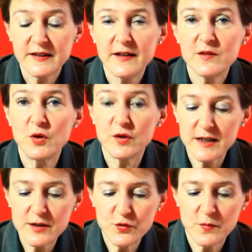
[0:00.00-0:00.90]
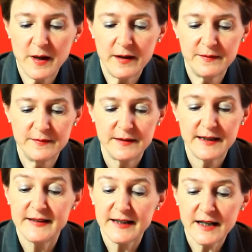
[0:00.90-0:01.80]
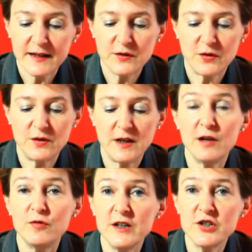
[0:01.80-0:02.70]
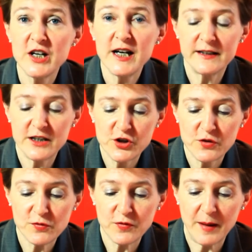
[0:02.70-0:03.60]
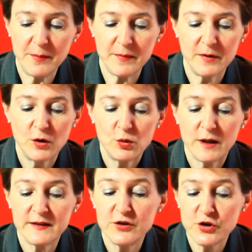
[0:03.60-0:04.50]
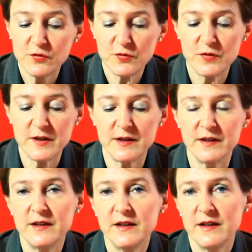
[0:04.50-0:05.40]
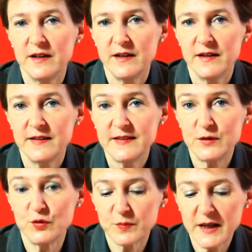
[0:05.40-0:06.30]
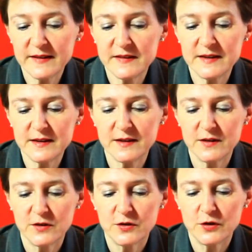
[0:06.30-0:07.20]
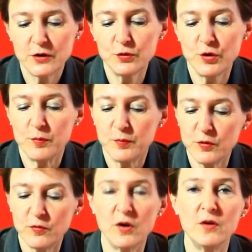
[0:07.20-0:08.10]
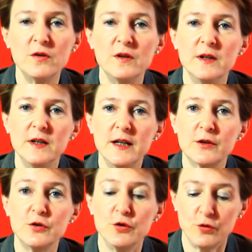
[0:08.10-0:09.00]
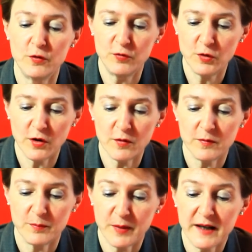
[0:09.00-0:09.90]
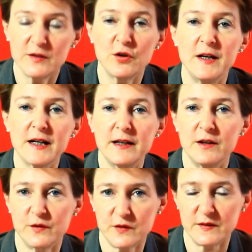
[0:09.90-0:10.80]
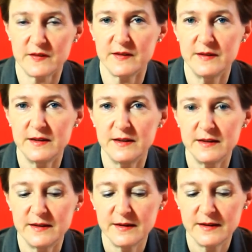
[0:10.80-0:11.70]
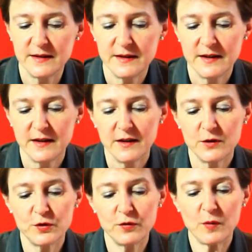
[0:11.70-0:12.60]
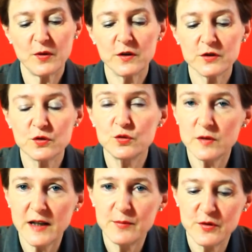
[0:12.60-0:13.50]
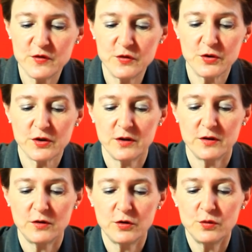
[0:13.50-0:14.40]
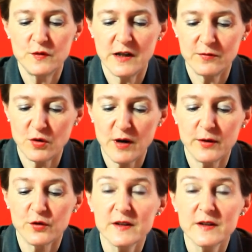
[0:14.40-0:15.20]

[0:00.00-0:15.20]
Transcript: and degrading treatment that is inflicted upon young women and young girls. This is a practice that we cannot and that we do not want to tolerate in Switzerland. We need to take all measures that are available to us